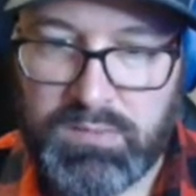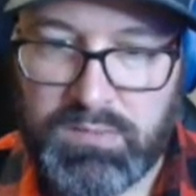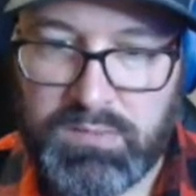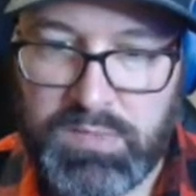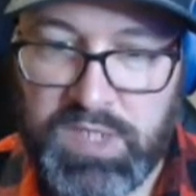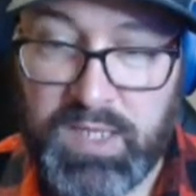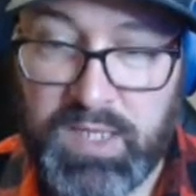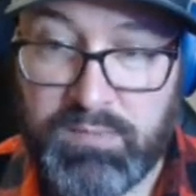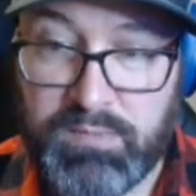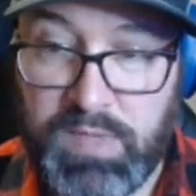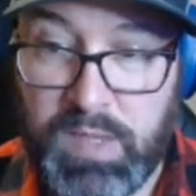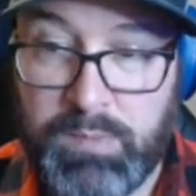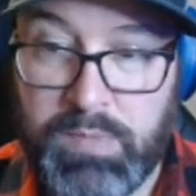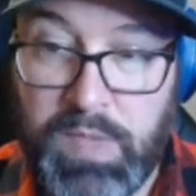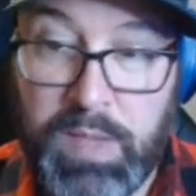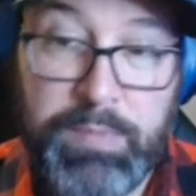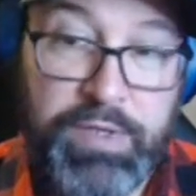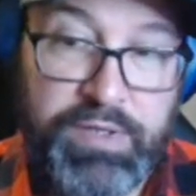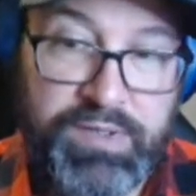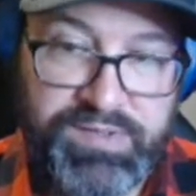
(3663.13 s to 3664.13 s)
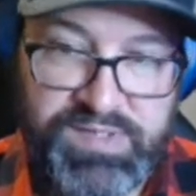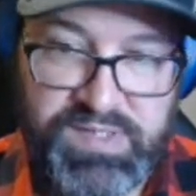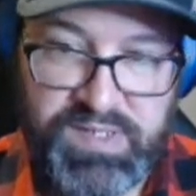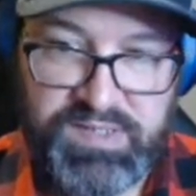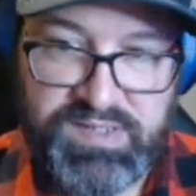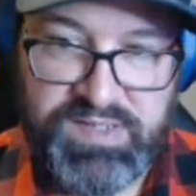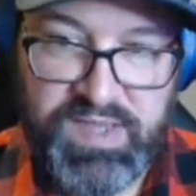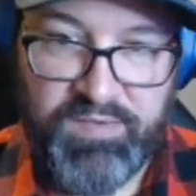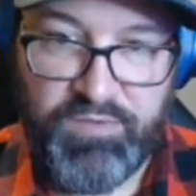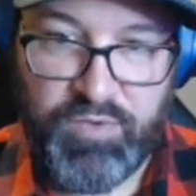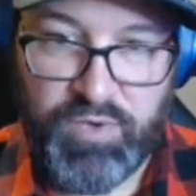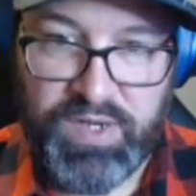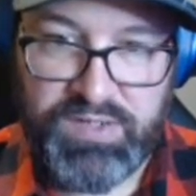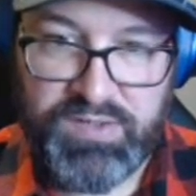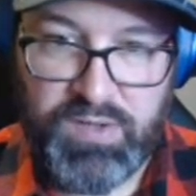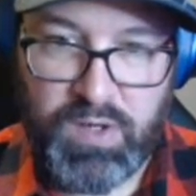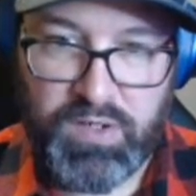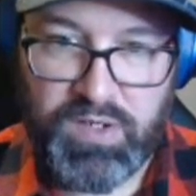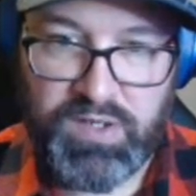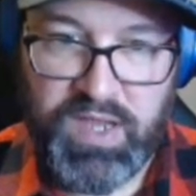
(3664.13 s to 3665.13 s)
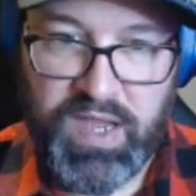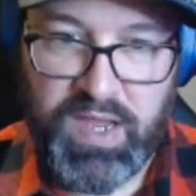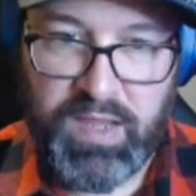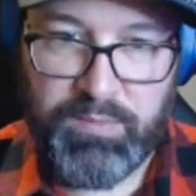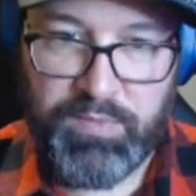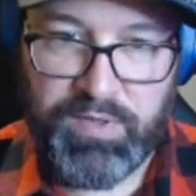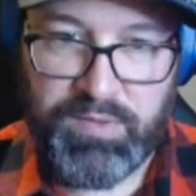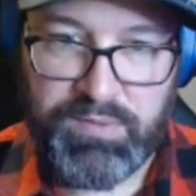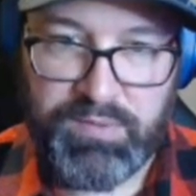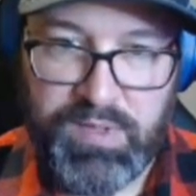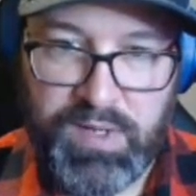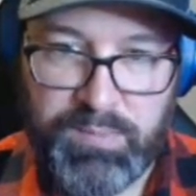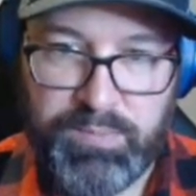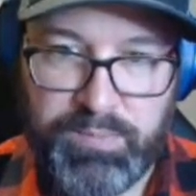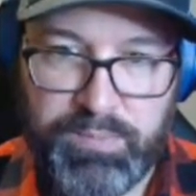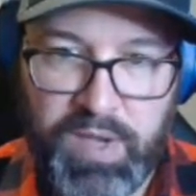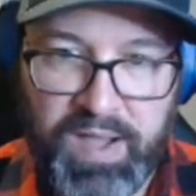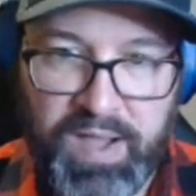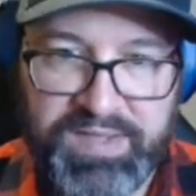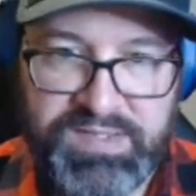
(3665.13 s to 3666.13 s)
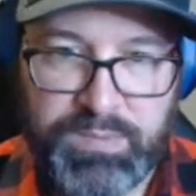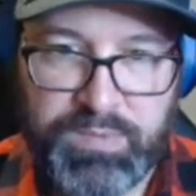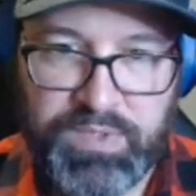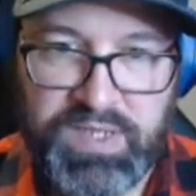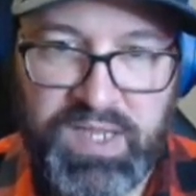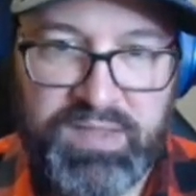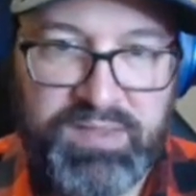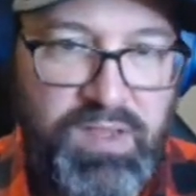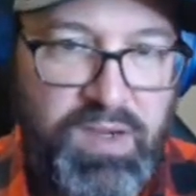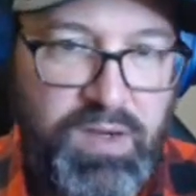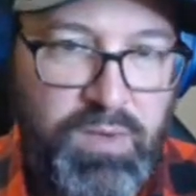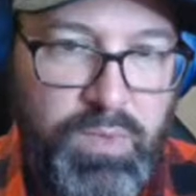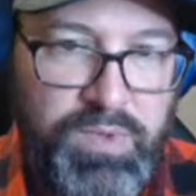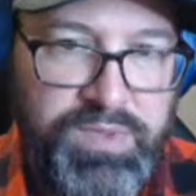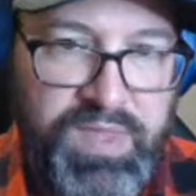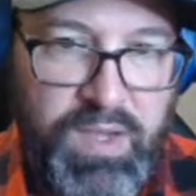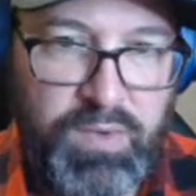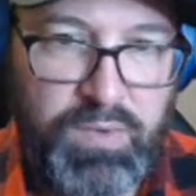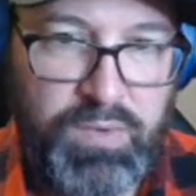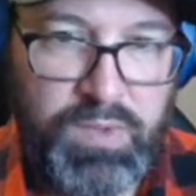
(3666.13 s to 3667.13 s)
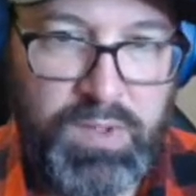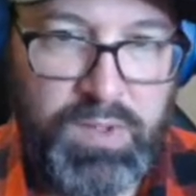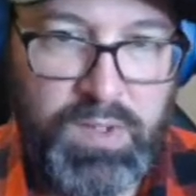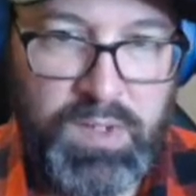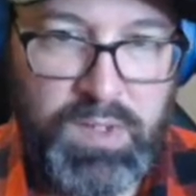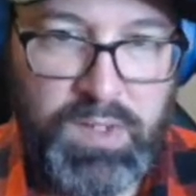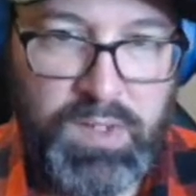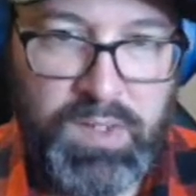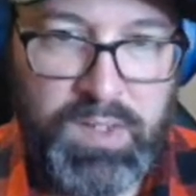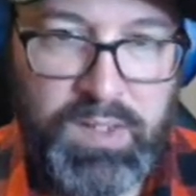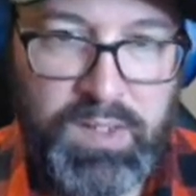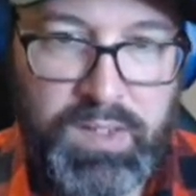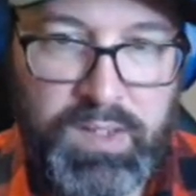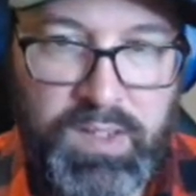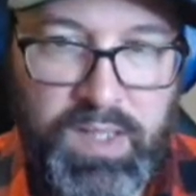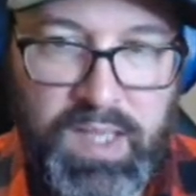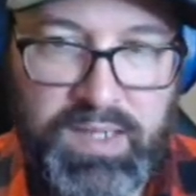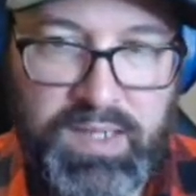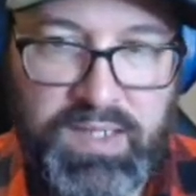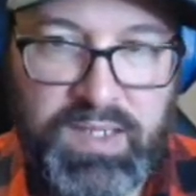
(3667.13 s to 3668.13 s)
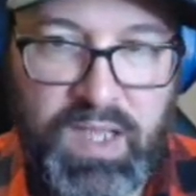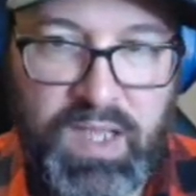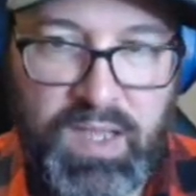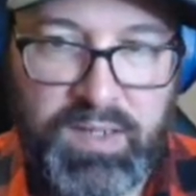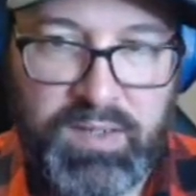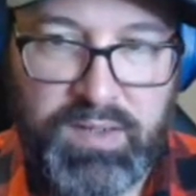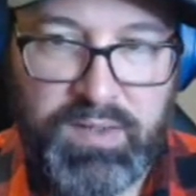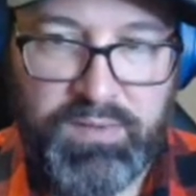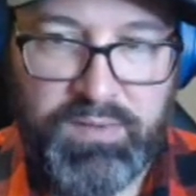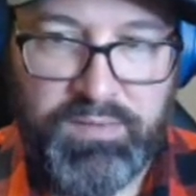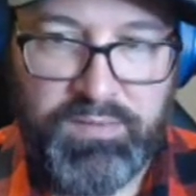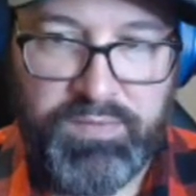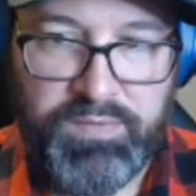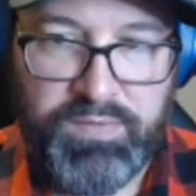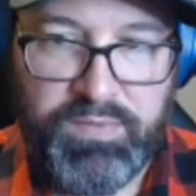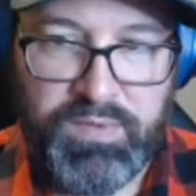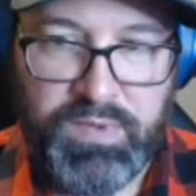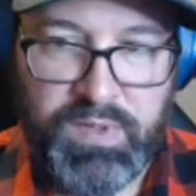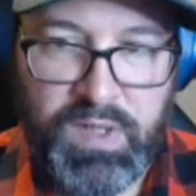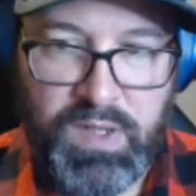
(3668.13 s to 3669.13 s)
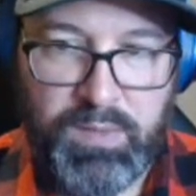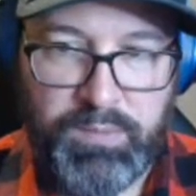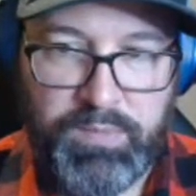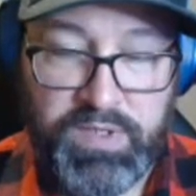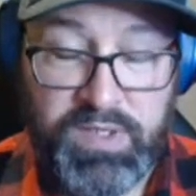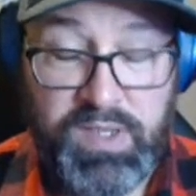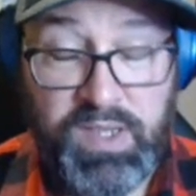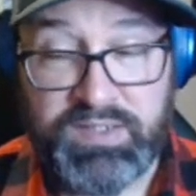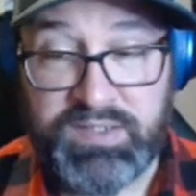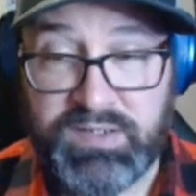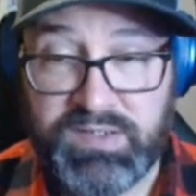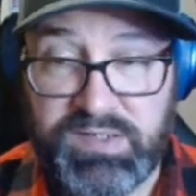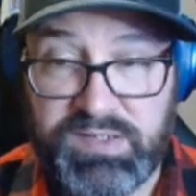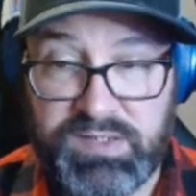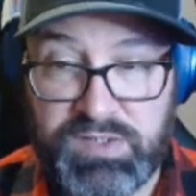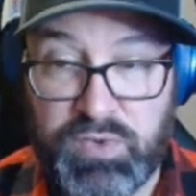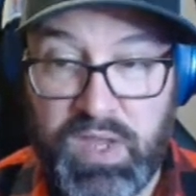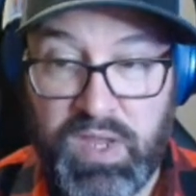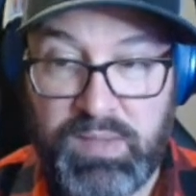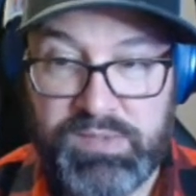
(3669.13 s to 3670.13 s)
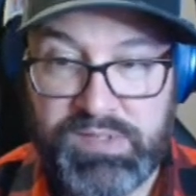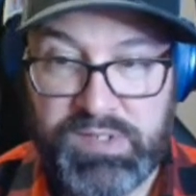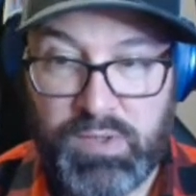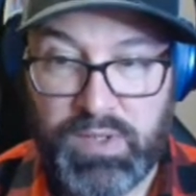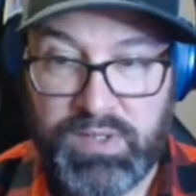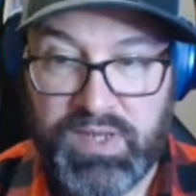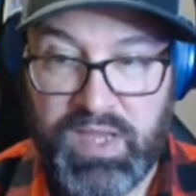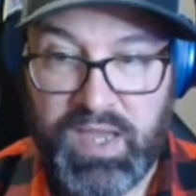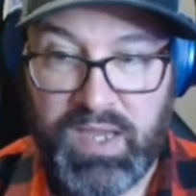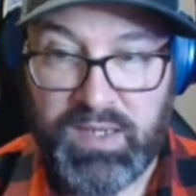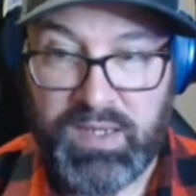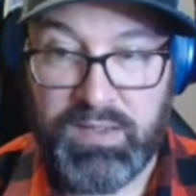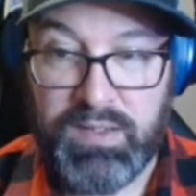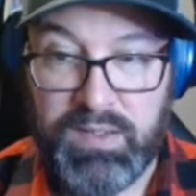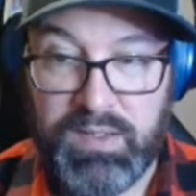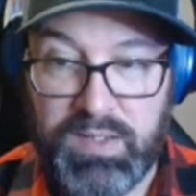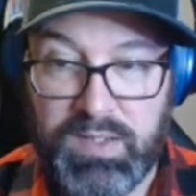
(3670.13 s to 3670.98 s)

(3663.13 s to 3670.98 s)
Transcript: yeah, maybe you could see a 7 or 8 target game and possibly get there without any kind of he actually just 2 games ago had 9.